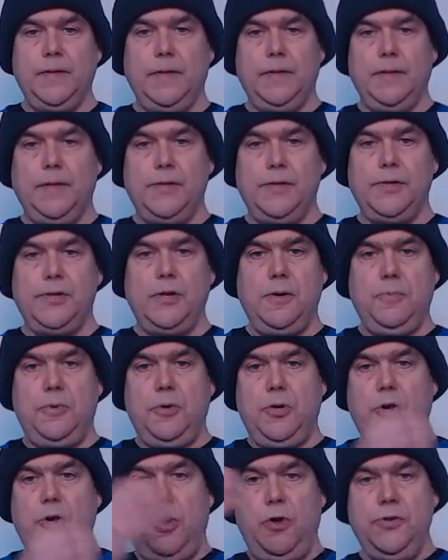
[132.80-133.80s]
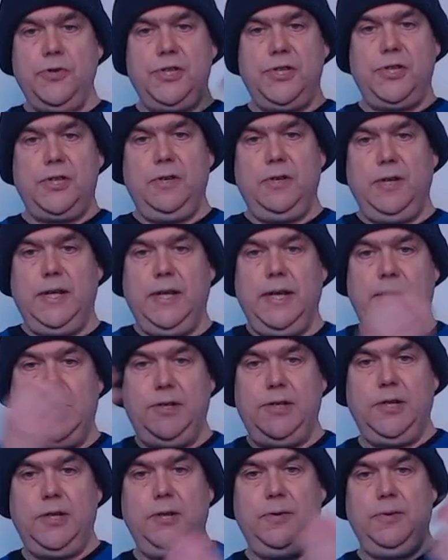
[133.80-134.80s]
So I'm constantly
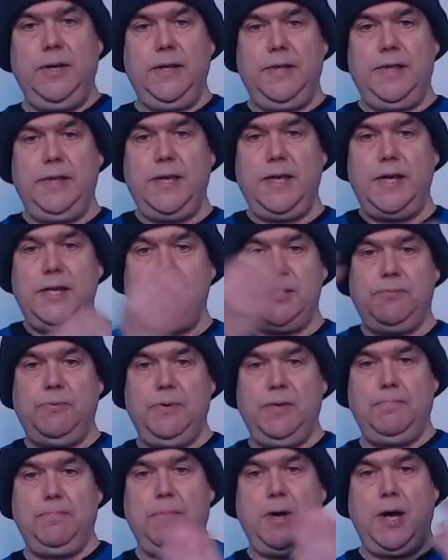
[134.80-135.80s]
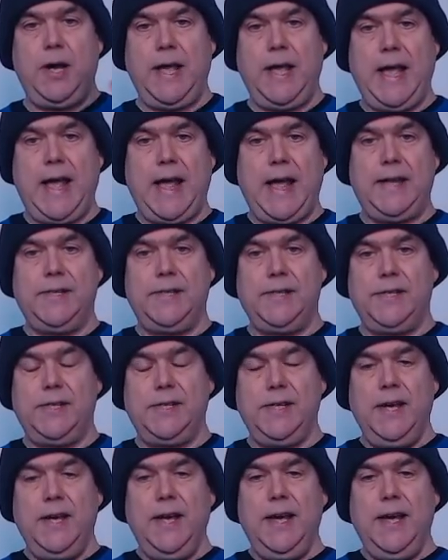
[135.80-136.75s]
doing this with my hands.